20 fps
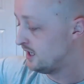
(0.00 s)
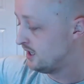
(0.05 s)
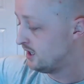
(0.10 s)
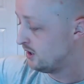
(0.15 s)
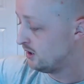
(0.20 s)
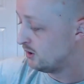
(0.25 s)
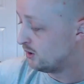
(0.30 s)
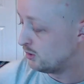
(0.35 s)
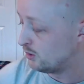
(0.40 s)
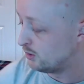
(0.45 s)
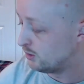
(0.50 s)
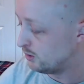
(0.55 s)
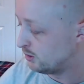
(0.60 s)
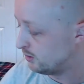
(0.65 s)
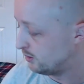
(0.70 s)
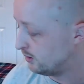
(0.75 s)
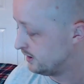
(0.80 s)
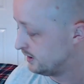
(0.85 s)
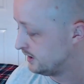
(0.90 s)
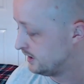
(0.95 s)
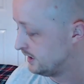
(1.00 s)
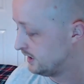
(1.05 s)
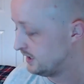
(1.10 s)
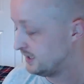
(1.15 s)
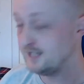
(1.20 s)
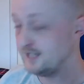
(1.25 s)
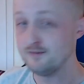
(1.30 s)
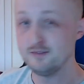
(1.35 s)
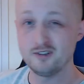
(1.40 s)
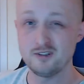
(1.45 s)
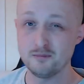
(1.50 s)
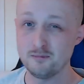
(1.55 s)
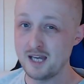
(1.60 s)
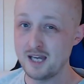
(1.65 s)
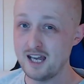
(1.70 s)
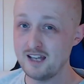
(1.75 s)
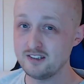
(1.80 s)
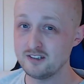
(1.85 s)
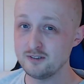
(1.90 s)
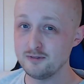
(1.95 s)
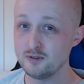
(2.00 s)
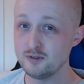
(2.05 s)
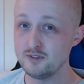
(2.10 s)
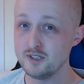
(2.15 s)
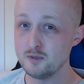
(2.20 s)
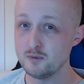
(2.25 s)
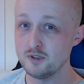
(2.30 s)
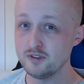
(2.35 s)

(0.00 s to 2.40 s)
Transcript: or even some pads if you really want to,